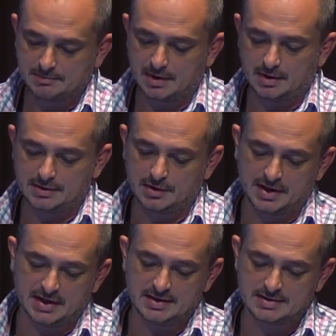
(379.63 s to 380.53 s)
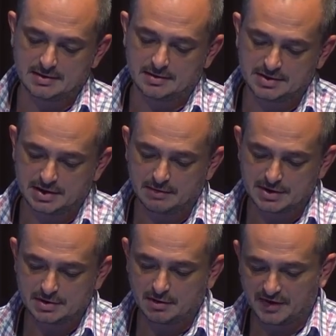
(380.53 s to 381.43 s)
underlying the
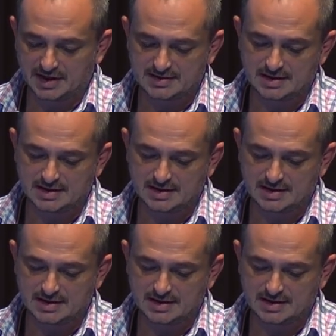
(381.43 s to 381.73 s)
generation of NK cell